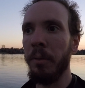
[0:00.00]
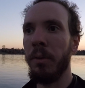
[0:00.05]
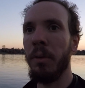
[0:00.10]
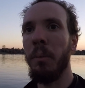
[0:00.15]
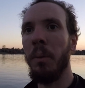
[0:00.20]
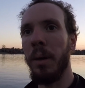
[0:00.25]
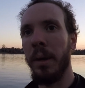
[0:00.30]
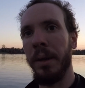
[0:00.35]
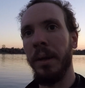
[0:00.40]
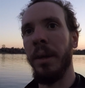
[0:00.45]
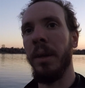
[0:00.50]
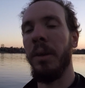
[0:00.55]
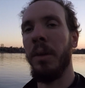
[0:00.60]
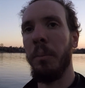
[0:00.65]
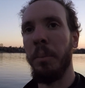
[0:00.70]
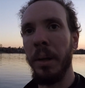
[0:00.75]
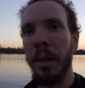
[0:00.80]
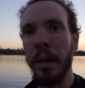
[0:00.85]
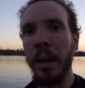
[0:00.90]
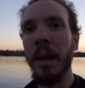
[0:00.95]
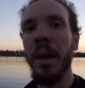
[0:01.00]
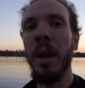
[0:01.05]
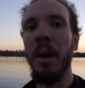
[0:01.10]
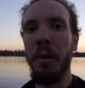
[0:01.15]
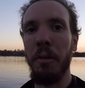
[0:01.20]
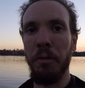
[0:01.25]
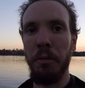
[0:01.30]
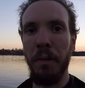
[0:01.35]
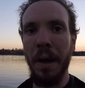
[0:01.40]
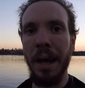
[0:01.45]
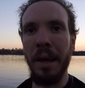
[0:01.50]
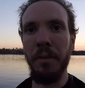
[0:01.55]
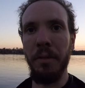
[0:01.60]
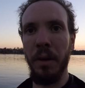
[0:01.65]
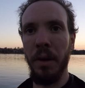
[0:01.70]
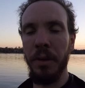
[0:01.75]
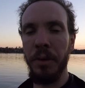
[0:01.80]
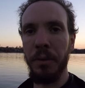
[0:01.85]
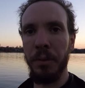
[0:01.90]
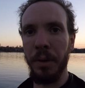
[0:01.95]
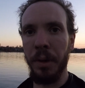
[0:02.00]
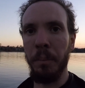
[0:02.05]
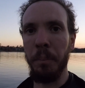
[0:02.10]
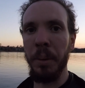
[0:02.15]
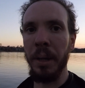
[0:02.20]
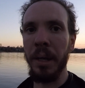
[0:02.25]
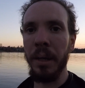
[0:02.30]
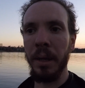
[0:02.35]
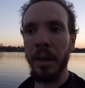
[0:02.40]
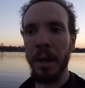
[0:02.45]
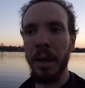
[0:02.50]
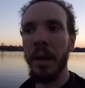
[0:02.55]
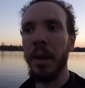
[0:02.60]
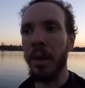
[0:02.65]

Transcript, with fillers: if you wanted it to be 500 peak,